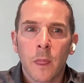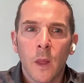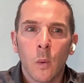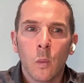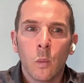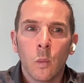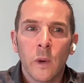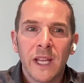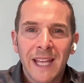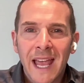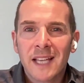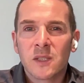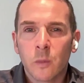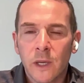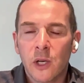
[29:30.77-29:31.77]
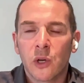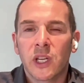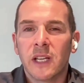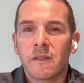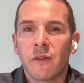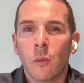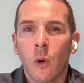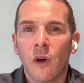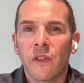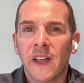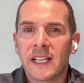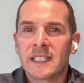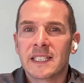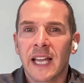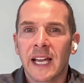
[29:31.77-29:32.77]
we're looking for what they
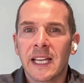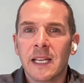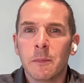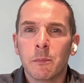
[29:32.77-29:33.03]
say,